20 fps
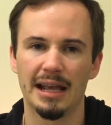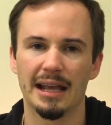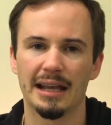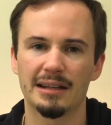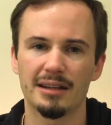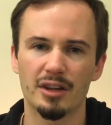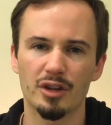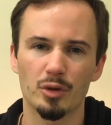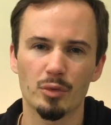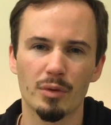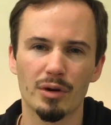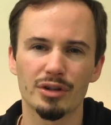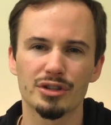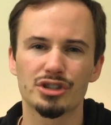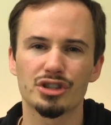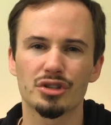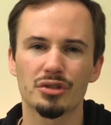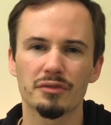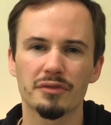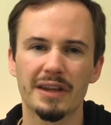In other words,
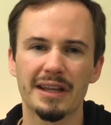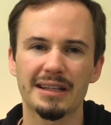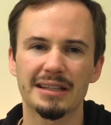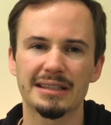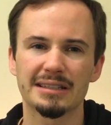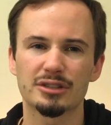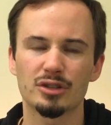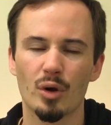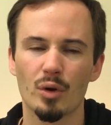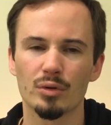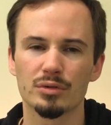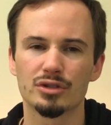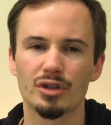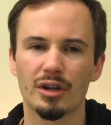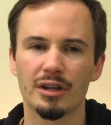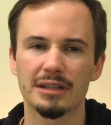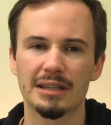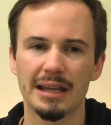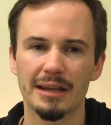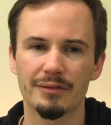surveillance holds
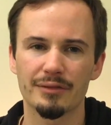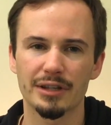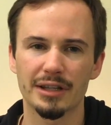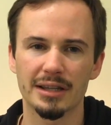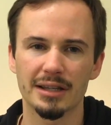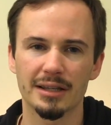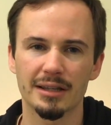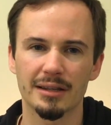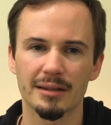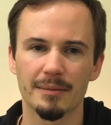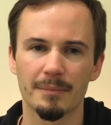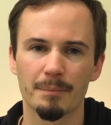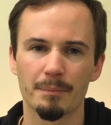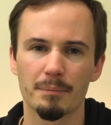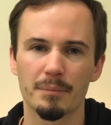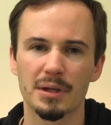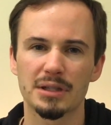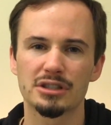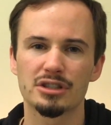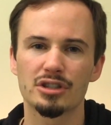on to everything,
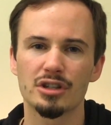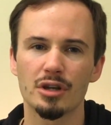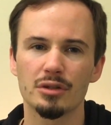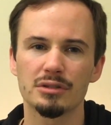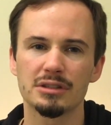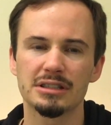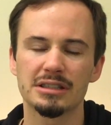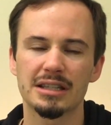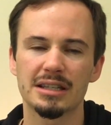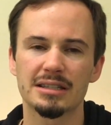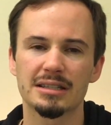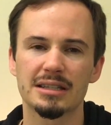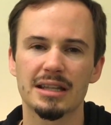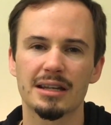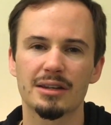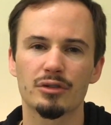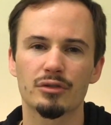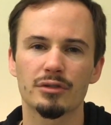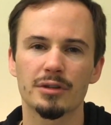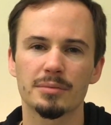but Snowden says that
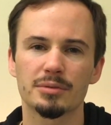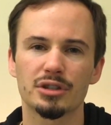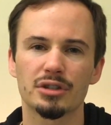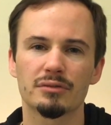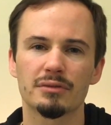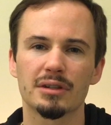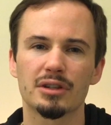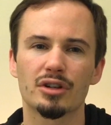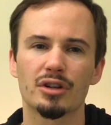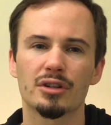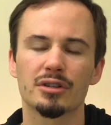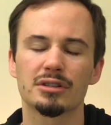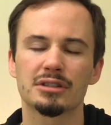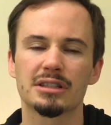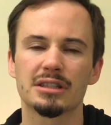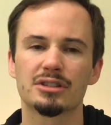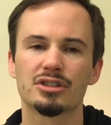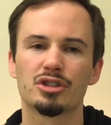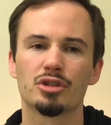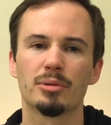encryption returns
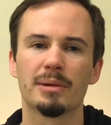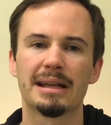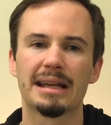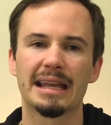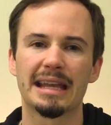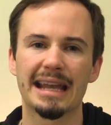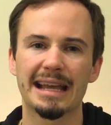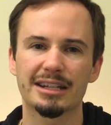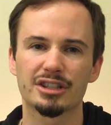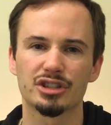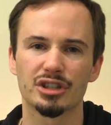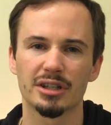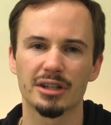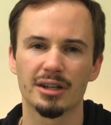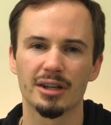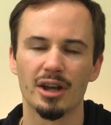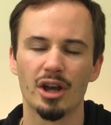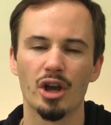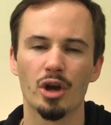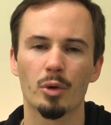us to a connection
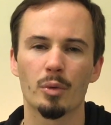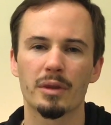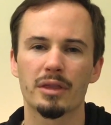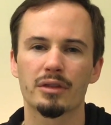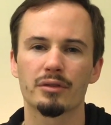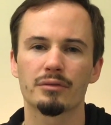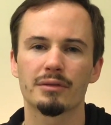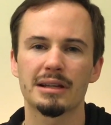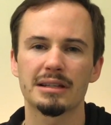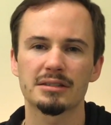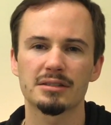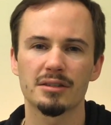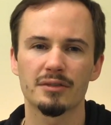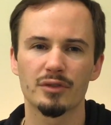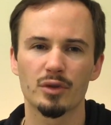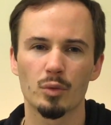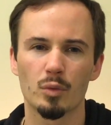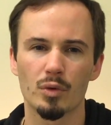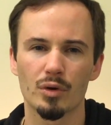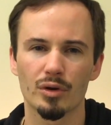with the rest of
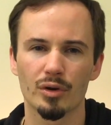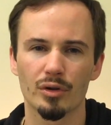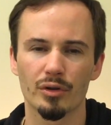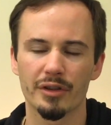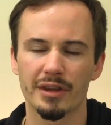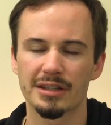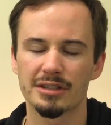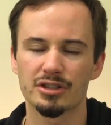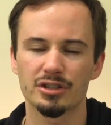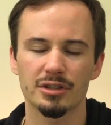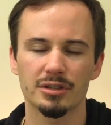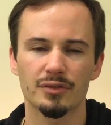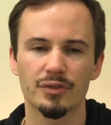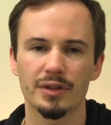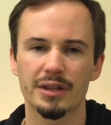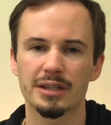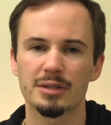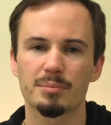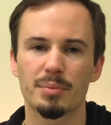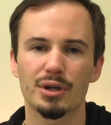the world that's just for
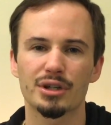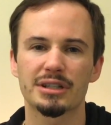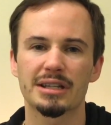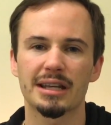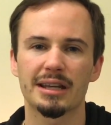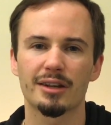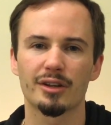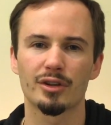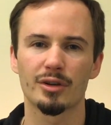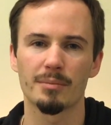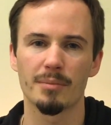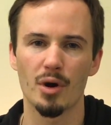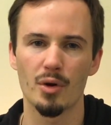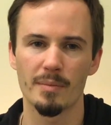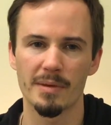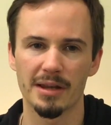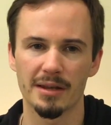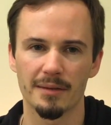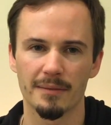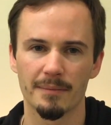this particular
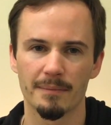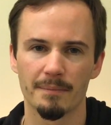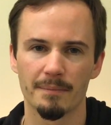moment